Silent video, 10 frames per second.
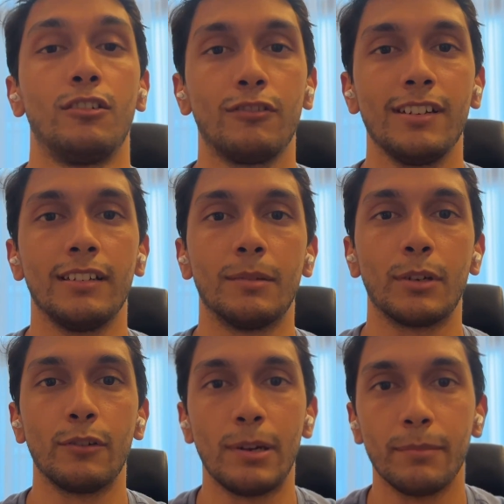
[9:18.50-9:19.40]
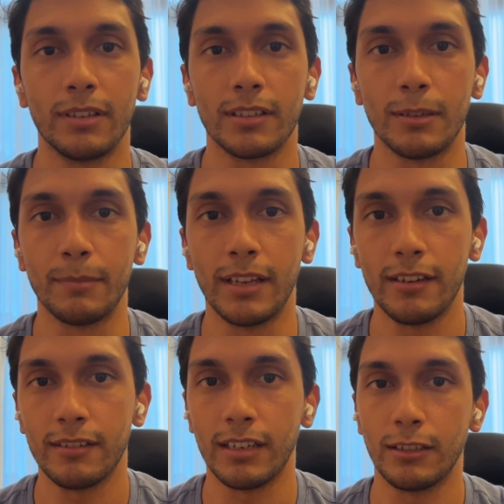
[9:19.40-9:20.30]
All right, I'm going to wrap things up
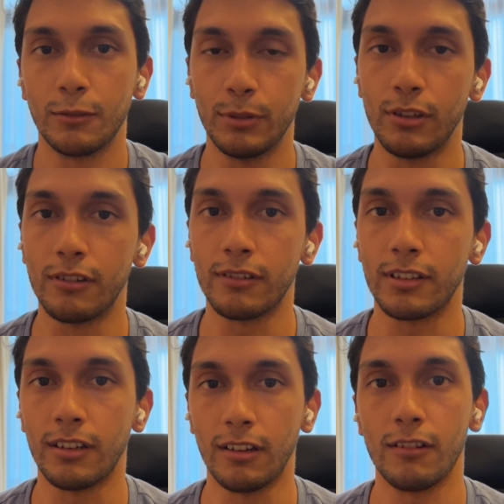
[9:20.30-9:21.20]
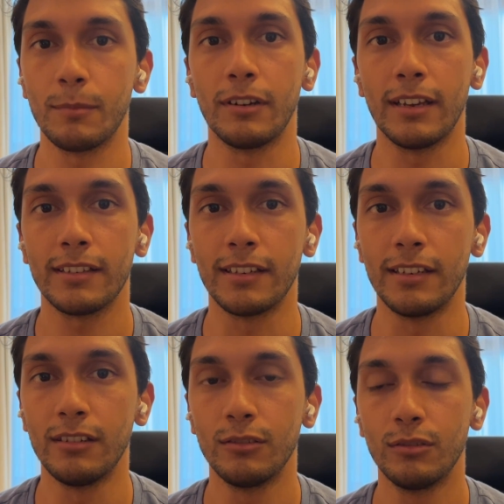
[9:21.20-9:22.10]
there. I hope you learned a lot about
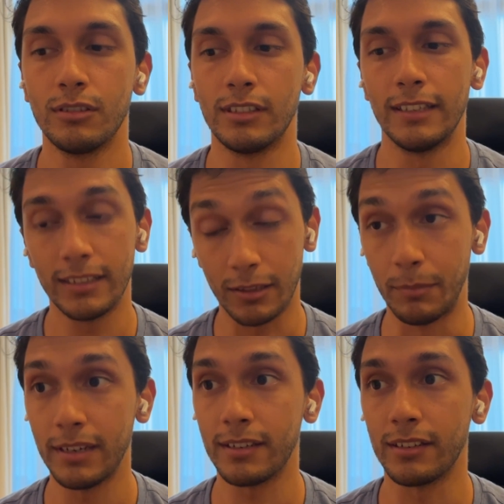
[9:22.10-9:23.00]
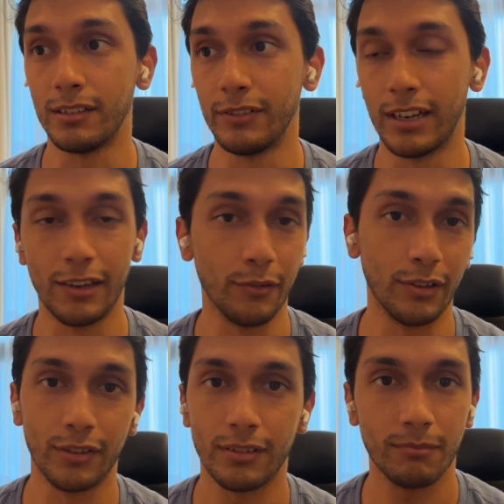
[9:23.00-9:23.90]
SEO, at least the basics of it. I know
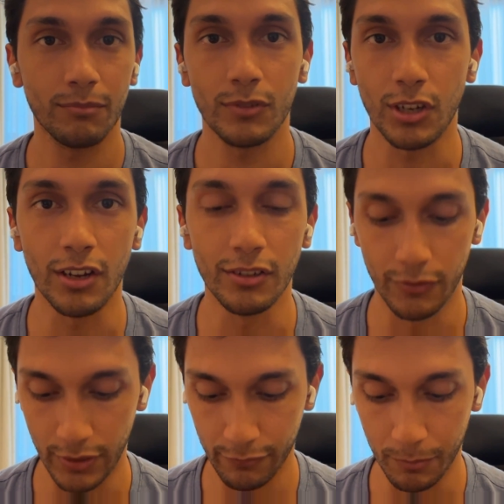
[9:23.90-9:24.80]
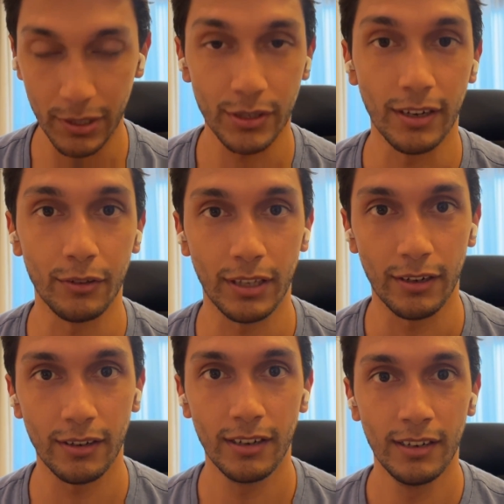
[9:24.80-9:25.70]
there's tons of information out
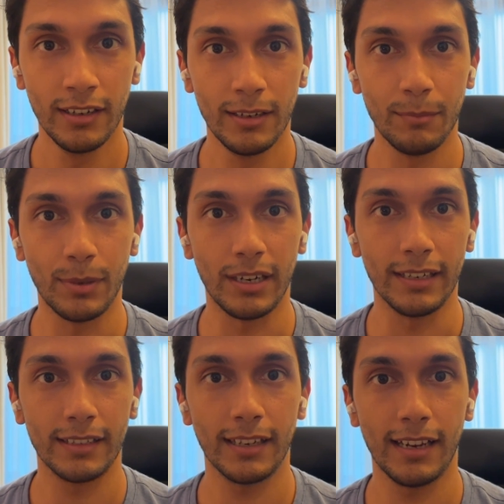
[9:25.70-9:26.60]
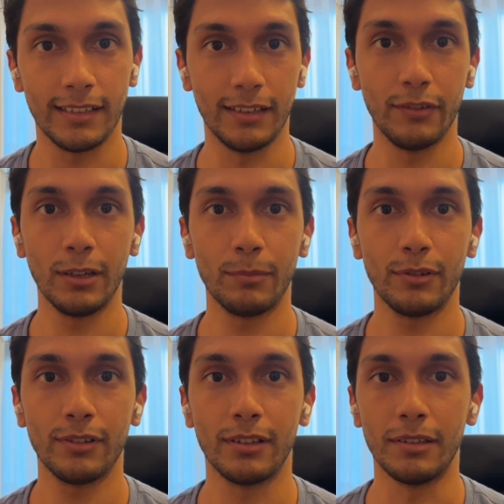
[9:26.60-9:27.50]
there, but as a
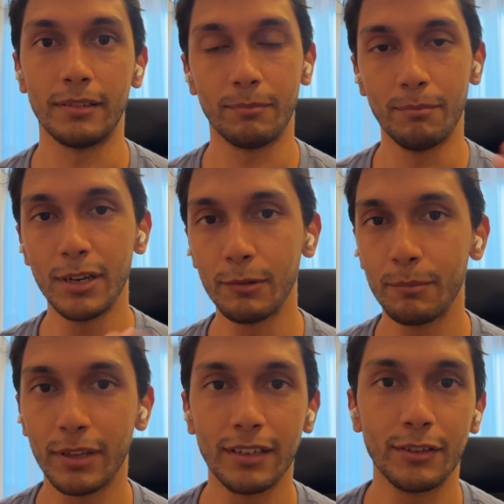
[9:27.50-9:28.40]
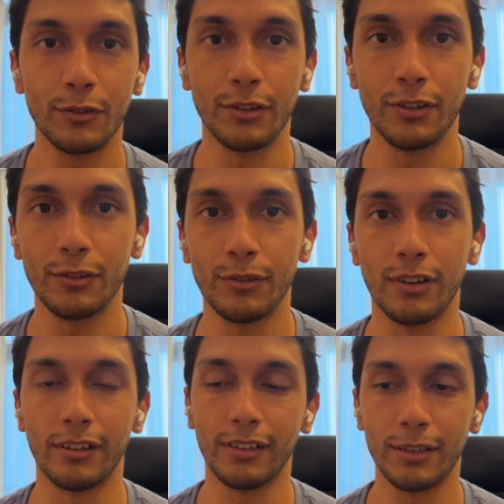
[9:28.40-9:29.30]
developer, the minimum things you should do
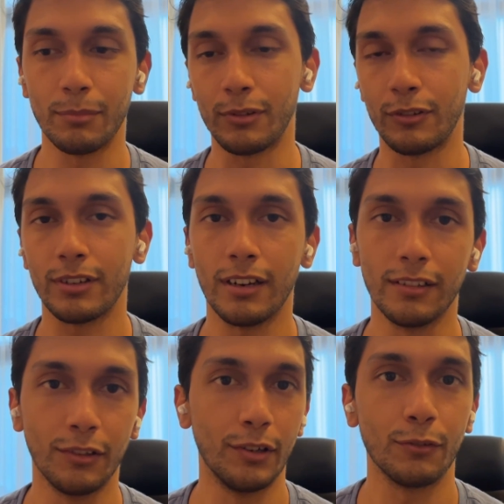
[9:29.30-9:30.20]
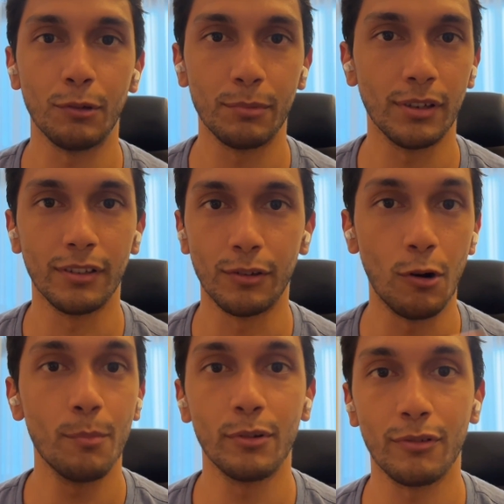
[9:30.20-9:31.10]
are at least put your title, your description,
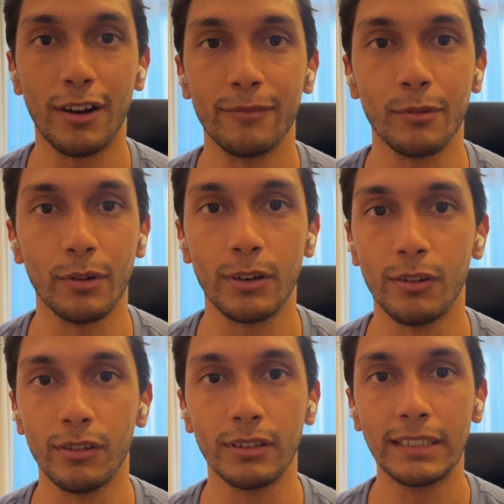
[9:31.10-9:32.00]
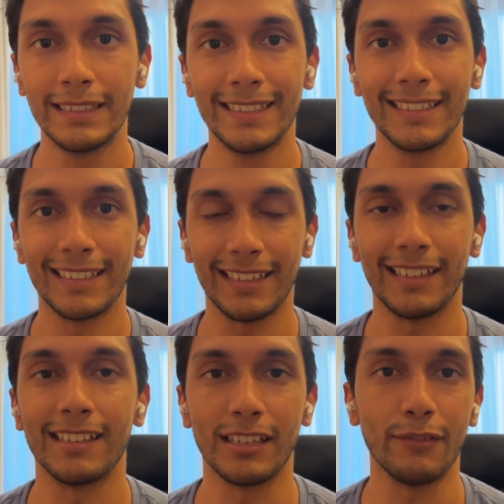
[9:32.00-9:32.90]
your Open Graph protocol, get
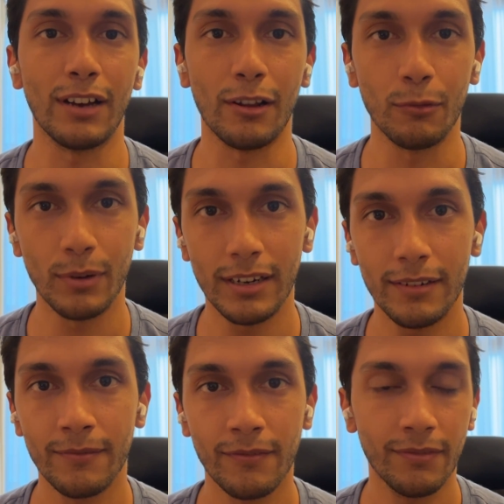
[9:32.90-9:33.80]
that stuff out of the way,